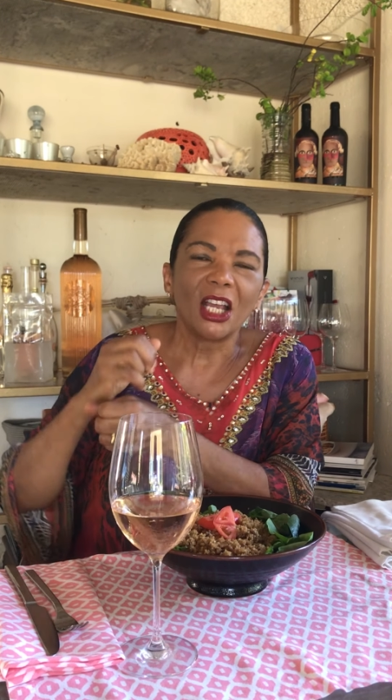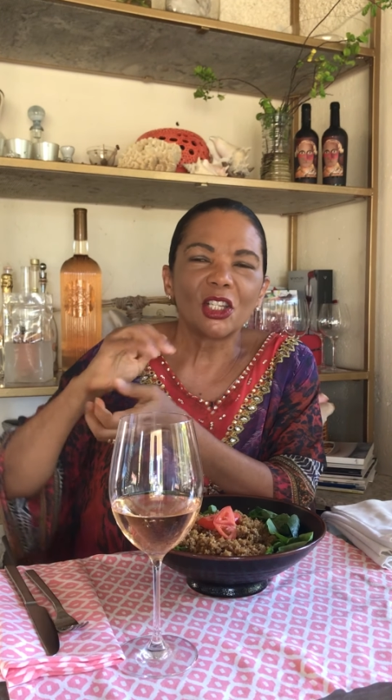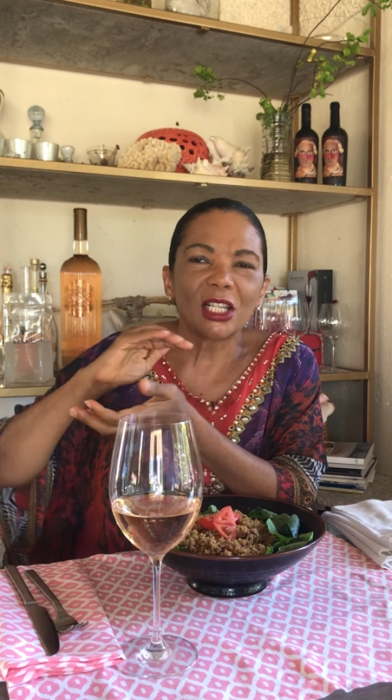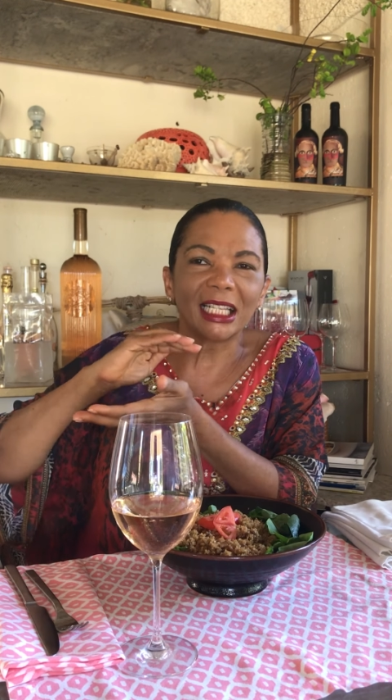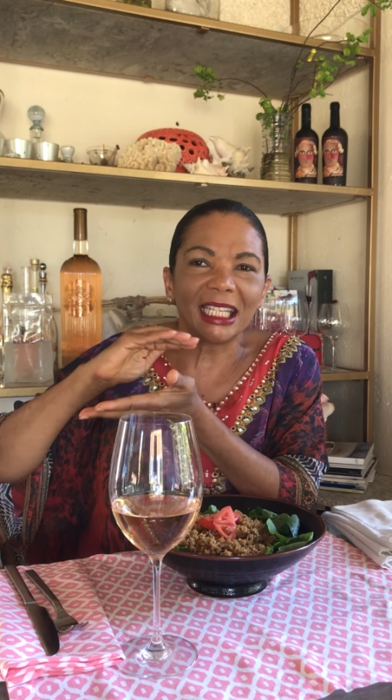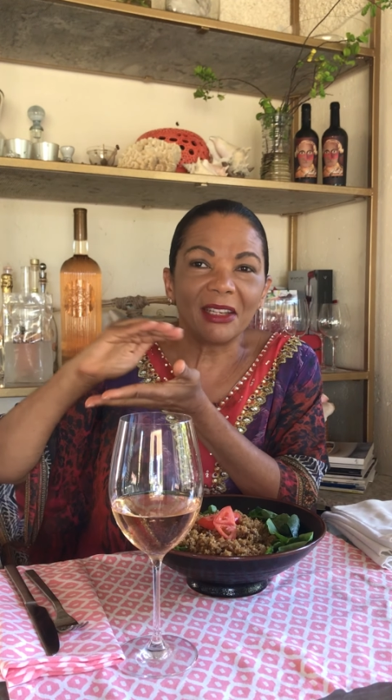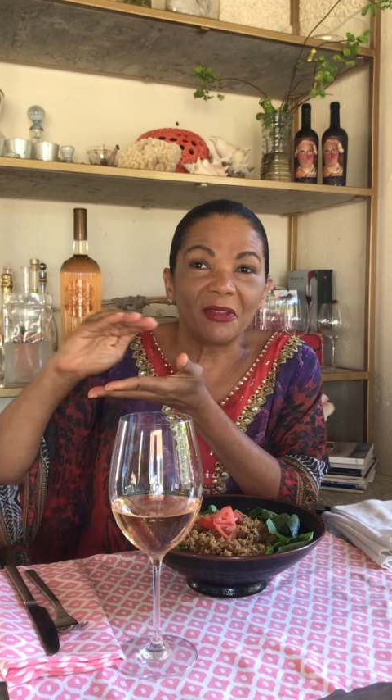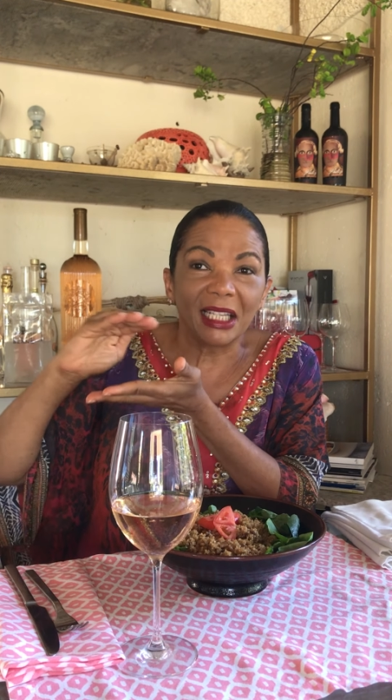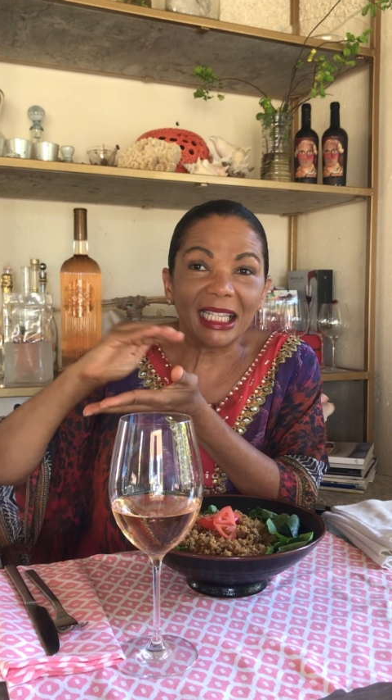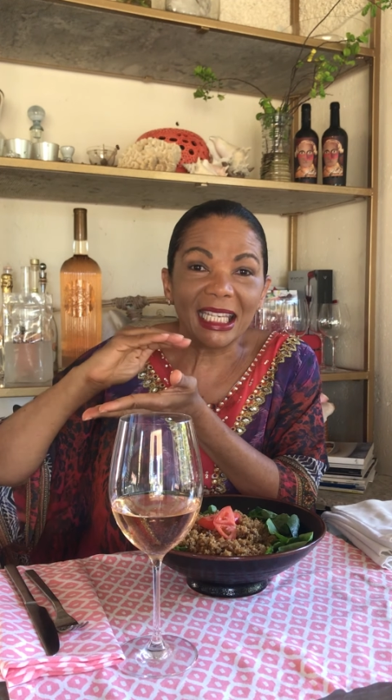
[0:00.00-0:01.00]
to leave
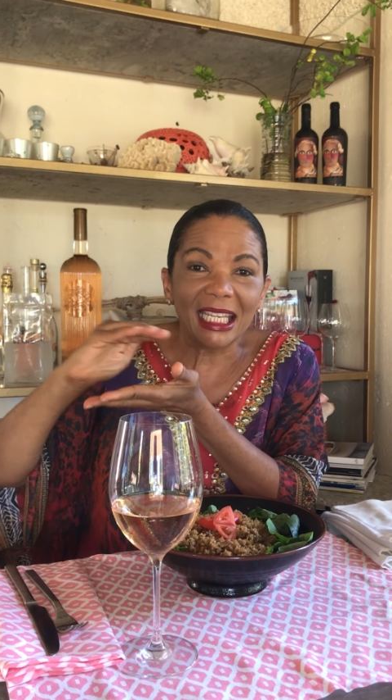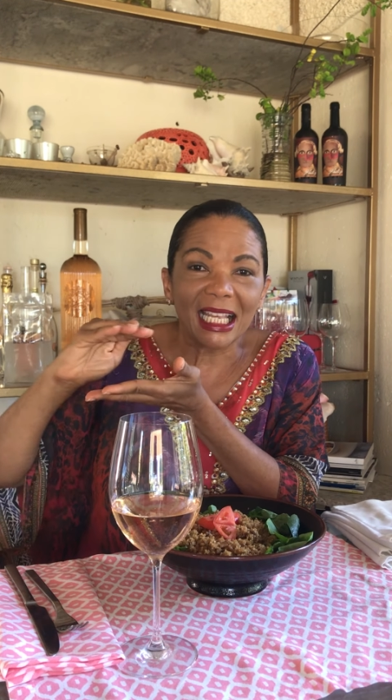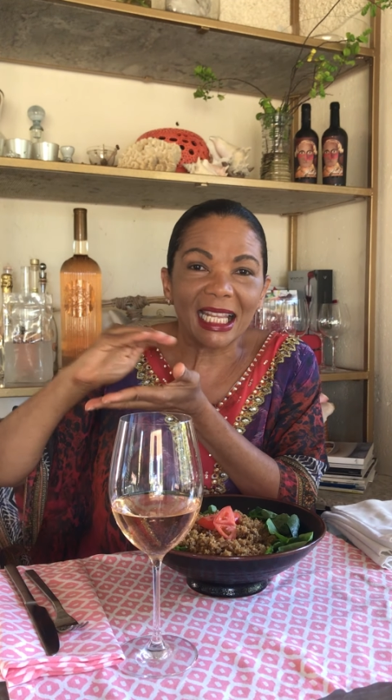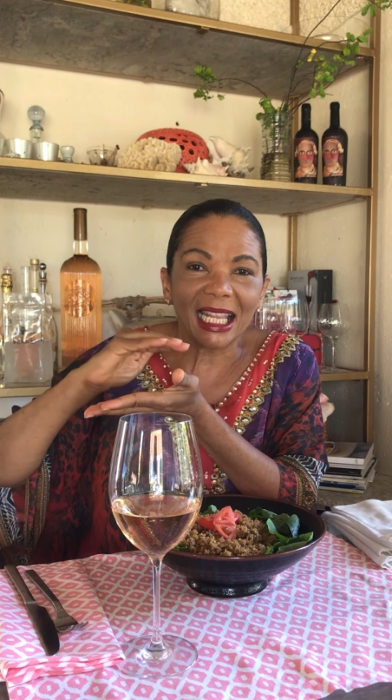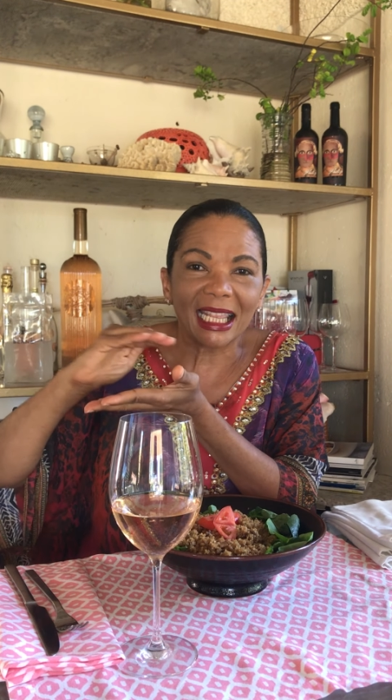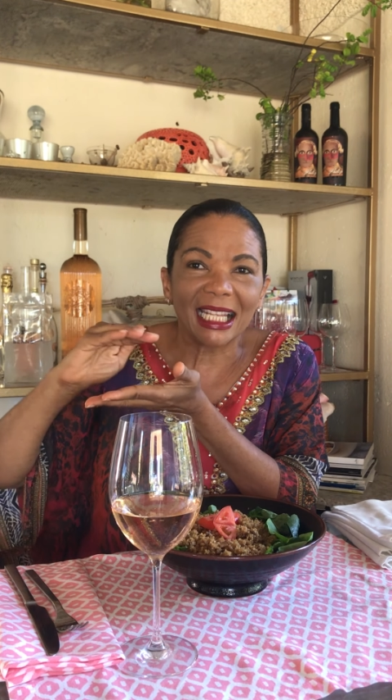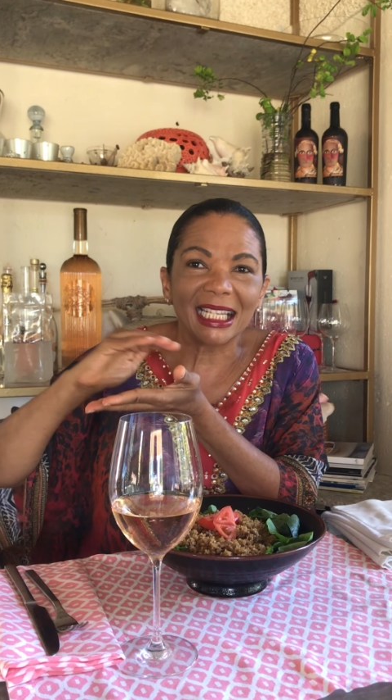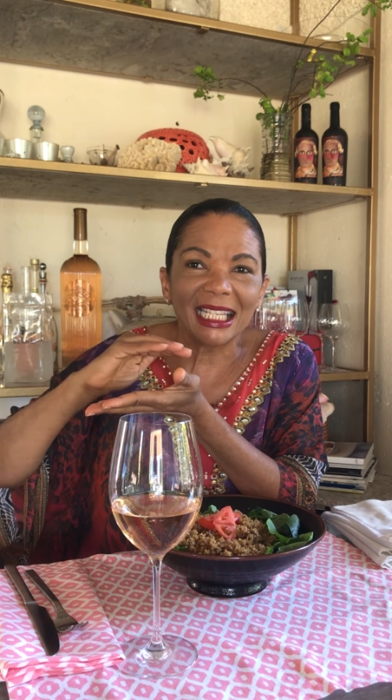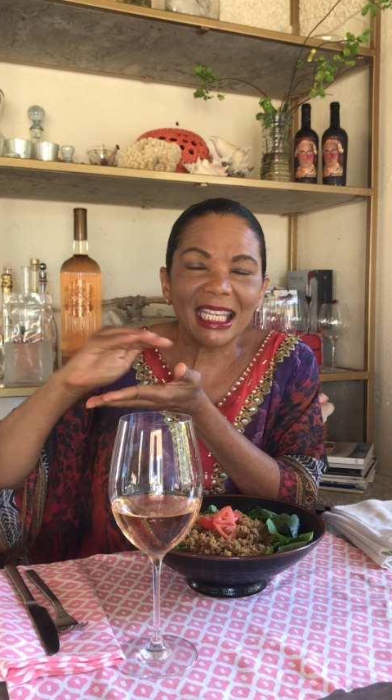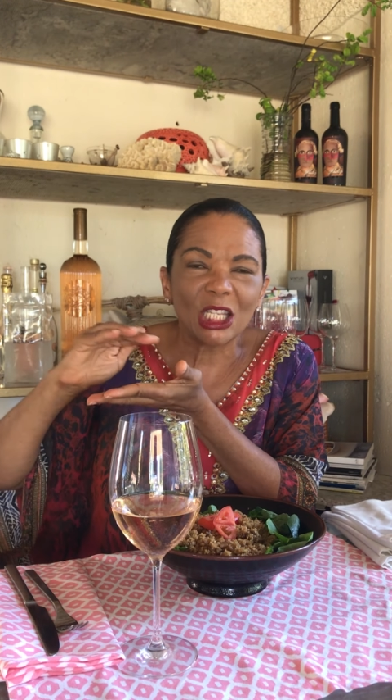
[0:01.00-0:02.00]
the
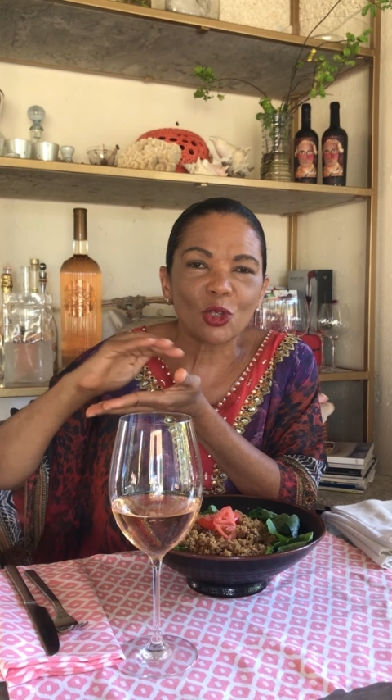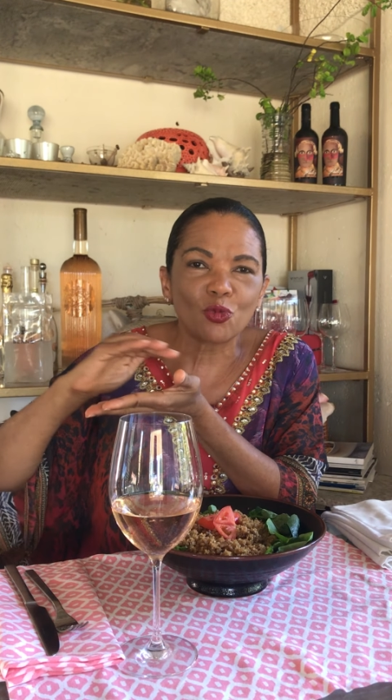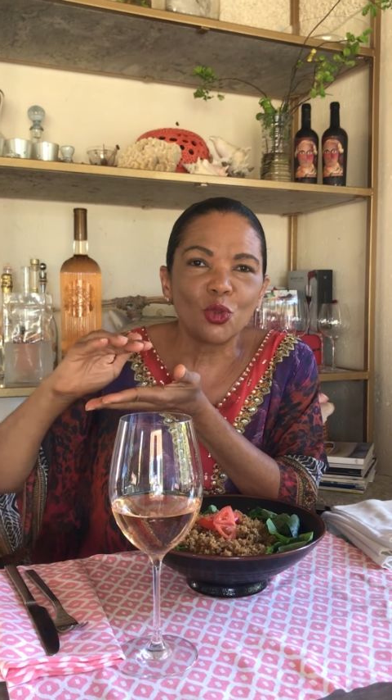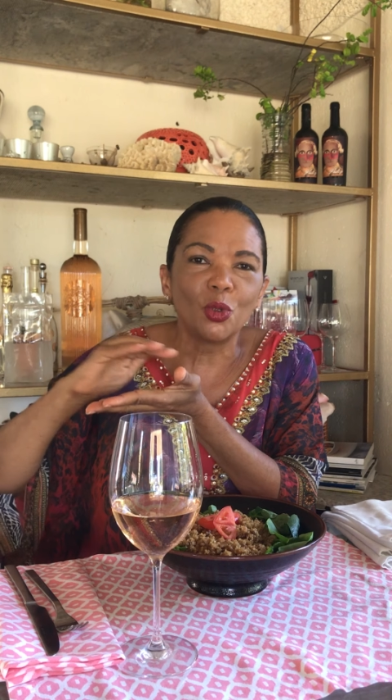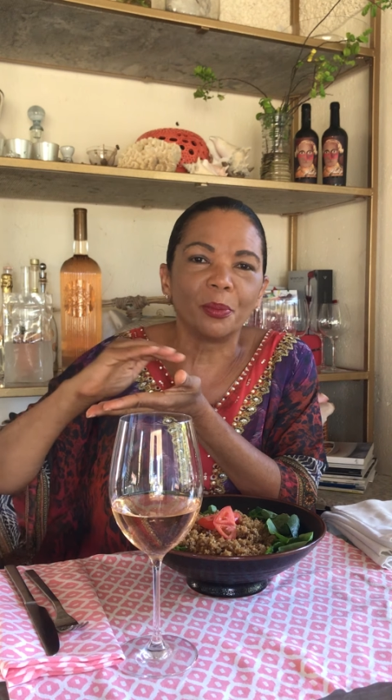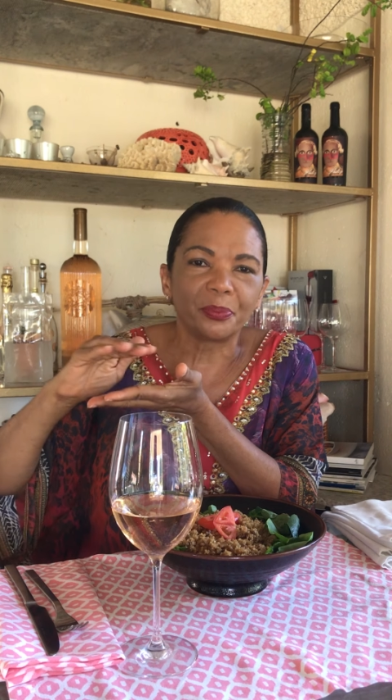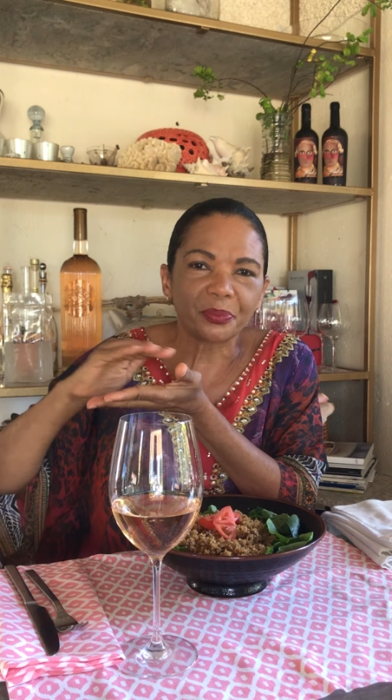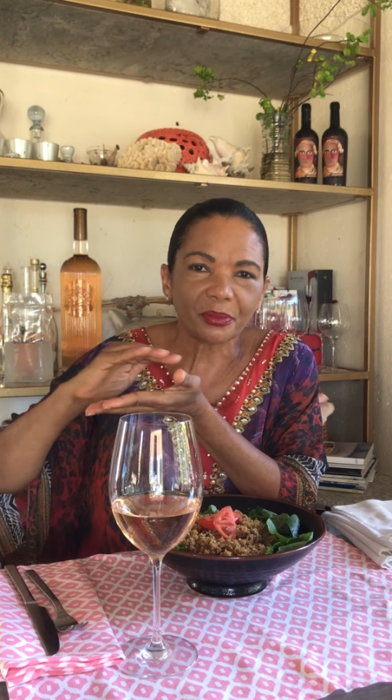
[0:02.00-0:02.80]
least room